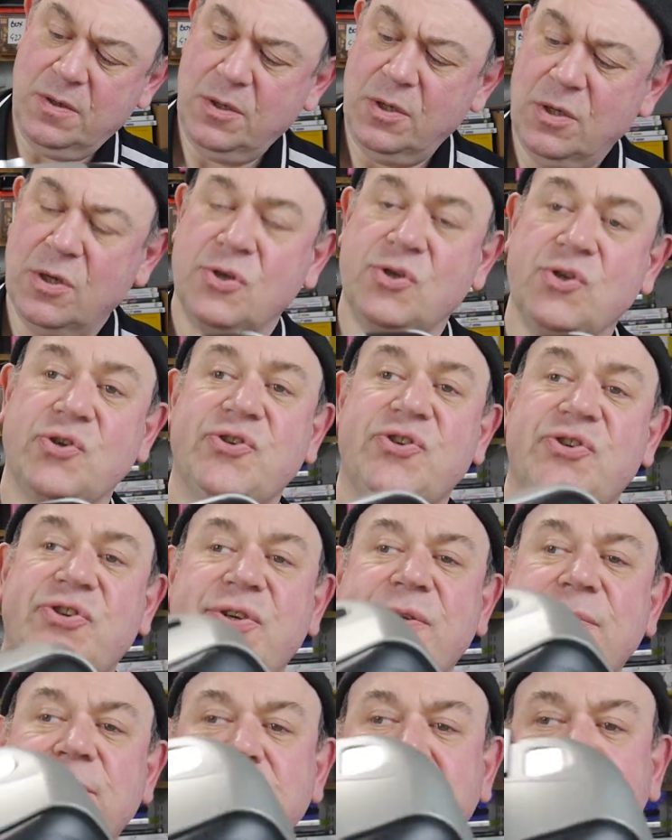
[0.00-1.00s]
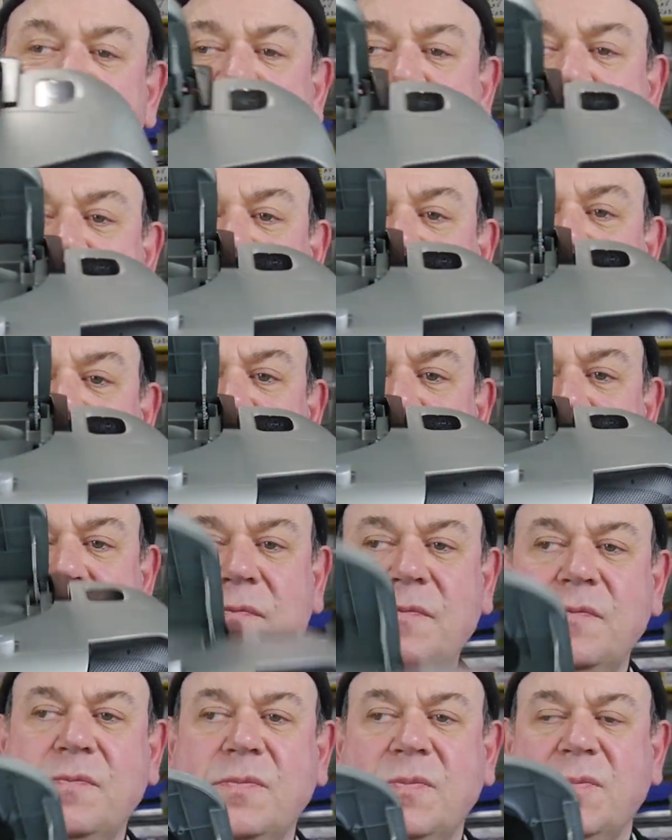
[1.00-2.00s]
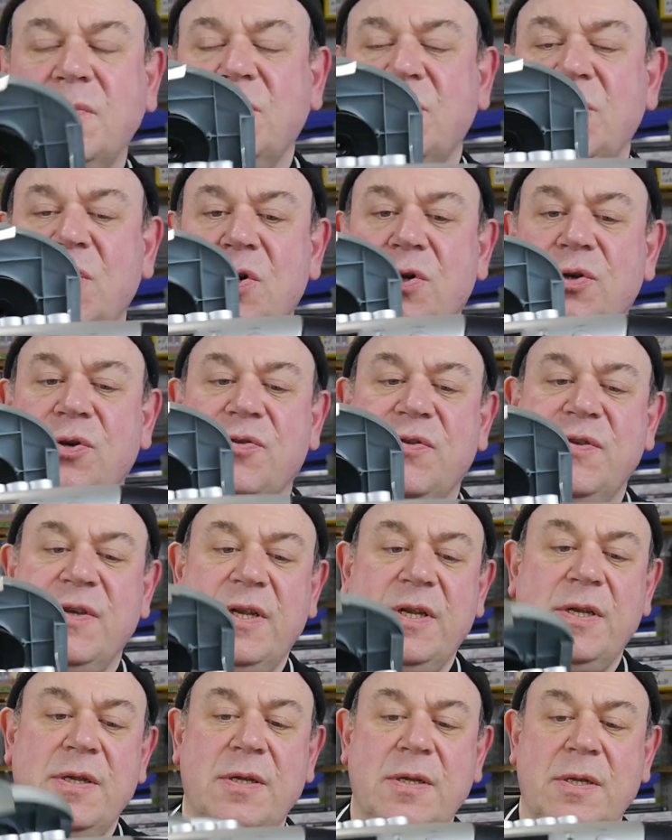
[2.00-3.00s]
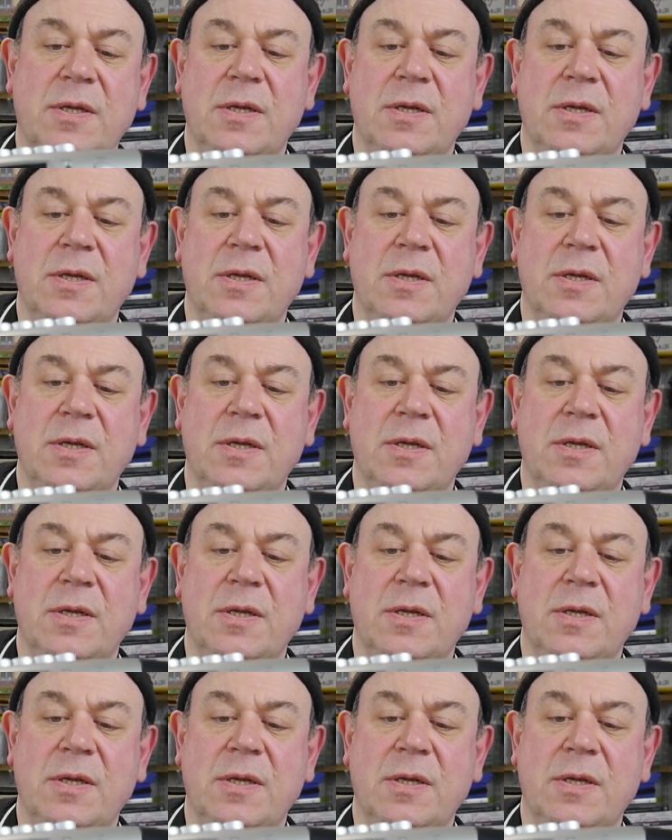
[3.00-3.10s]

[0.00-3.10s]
no dust, no nothing.